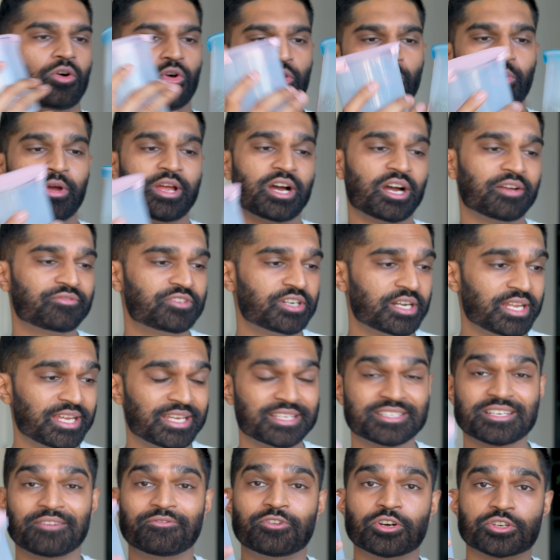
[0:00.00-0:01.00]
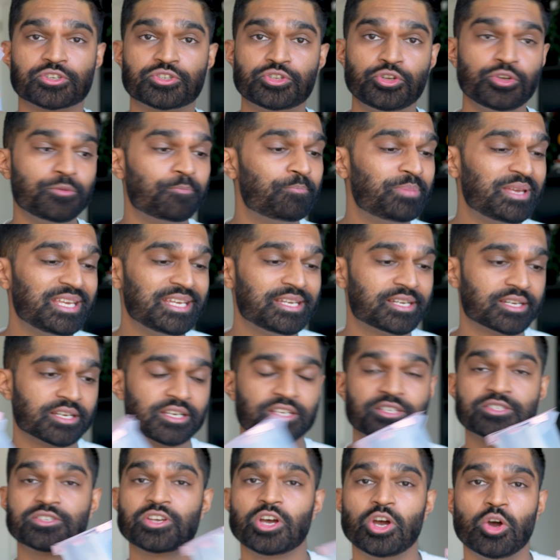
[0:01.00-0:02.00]
Or the way I've done it is I've got two
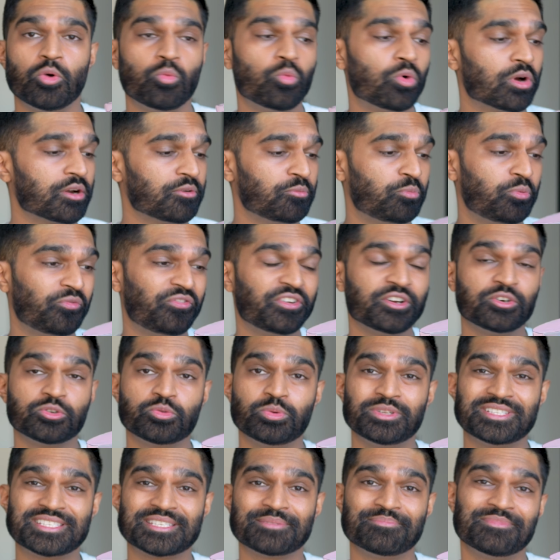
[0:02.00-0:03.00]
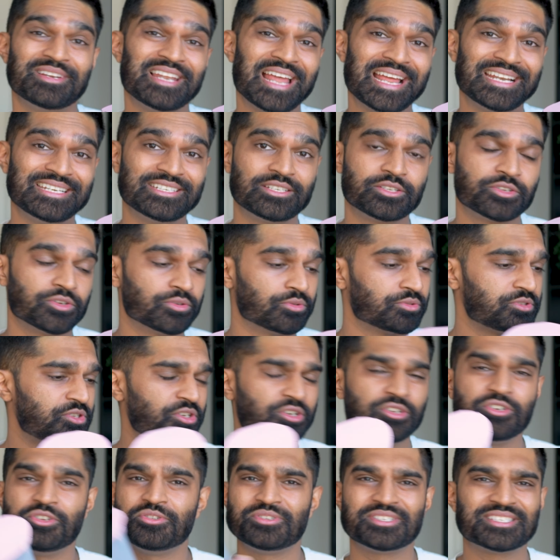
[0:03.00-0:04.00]
beakers, one filled with some lentils. You
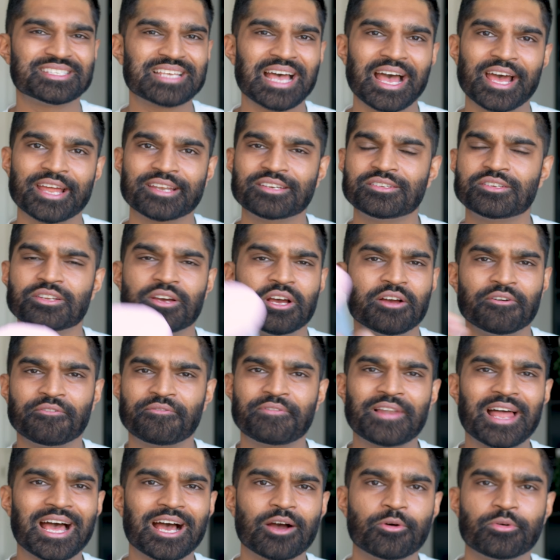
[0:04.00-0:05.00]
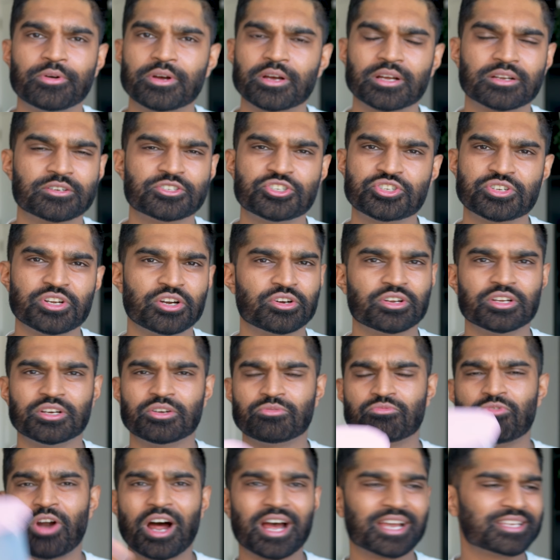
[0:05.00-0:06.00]
can use sand, flour, sugar,
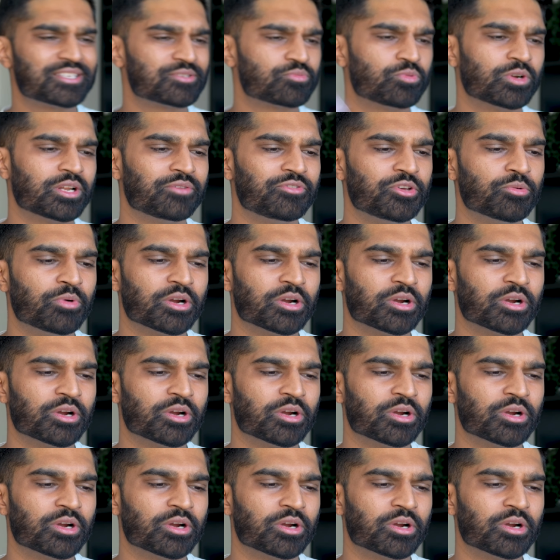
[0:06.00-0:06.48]
rice, whatever you